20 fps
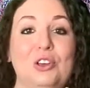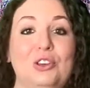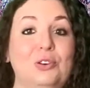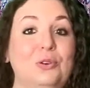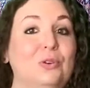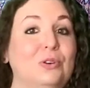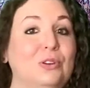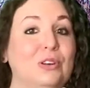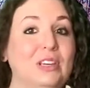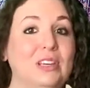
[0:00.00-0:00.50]

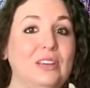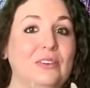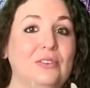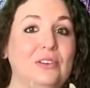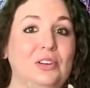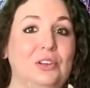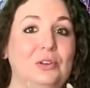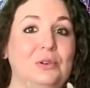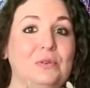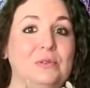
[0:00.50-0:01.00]
You could
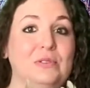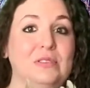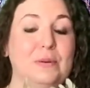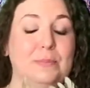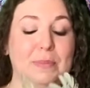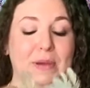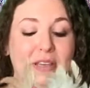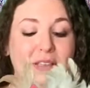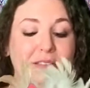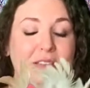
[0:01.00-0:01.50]
even use the
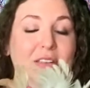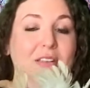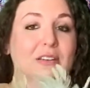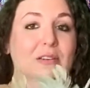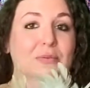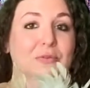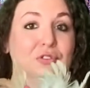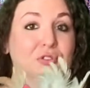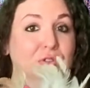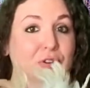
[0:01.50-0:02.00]
basic
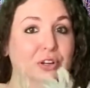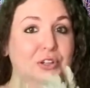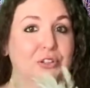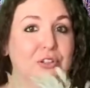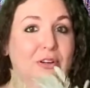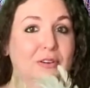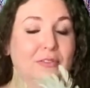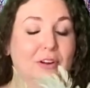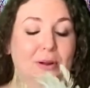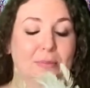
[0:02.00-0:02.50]

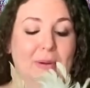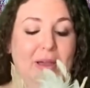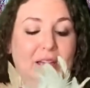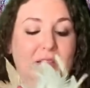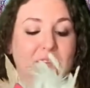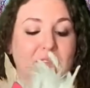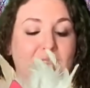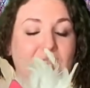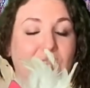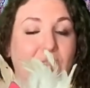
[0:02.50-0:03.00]
structure of our
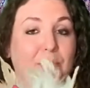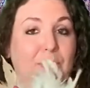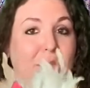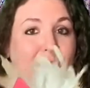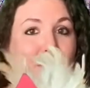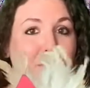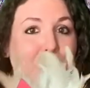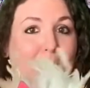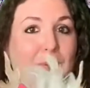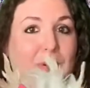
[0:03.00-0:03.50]
mask, the
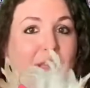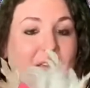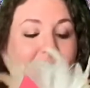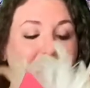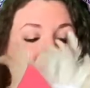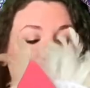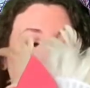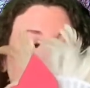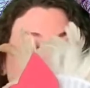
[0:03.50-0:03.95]
paper plate,